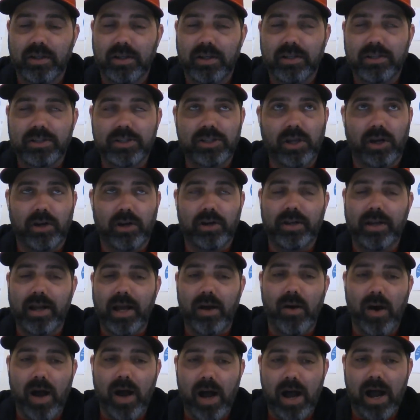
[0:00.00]
Started
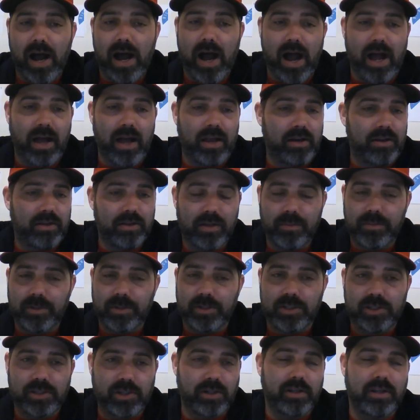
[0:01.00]
out hot. I mean,
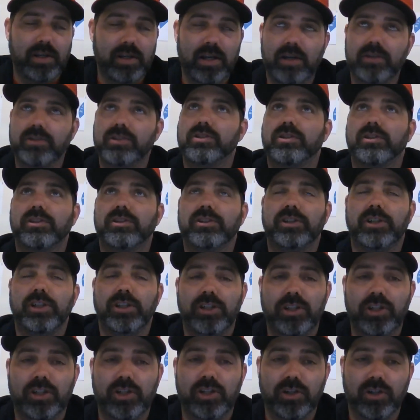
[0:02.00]
started out just
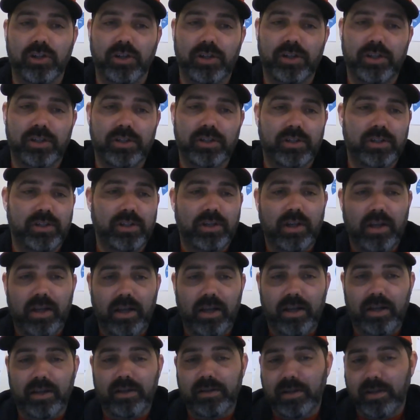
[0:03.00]
looking good
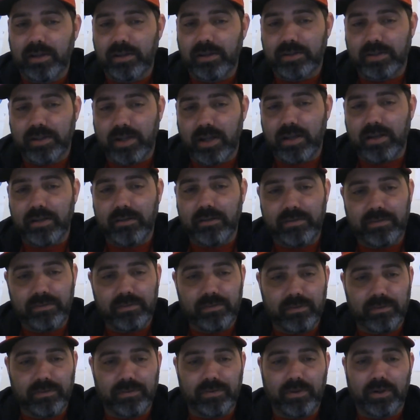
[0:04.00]
and has kind of
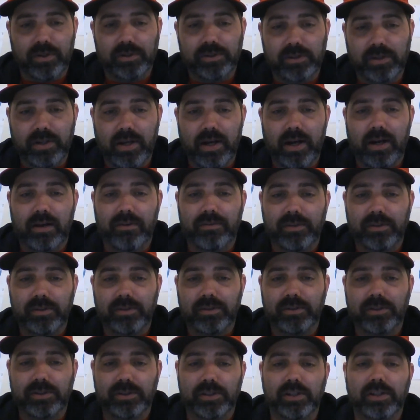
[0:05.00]
faltered off. You know,
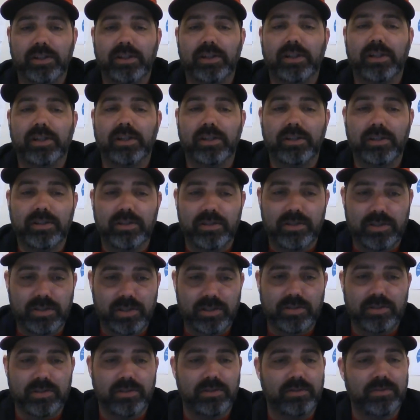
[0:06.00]
you start getting into the
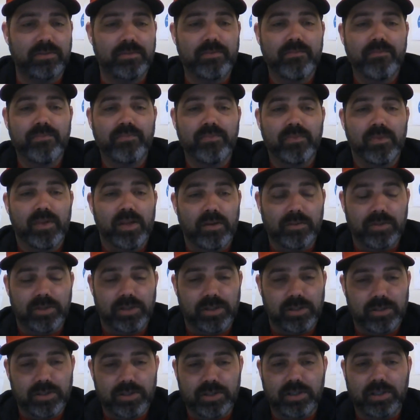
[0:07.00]
season and we
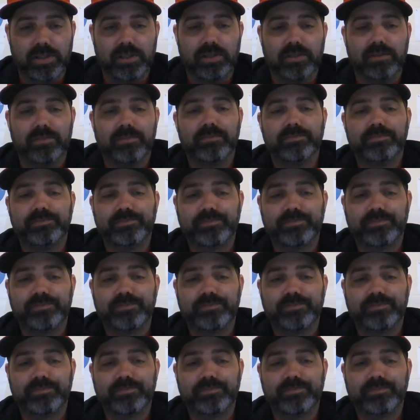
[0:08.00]
start seeing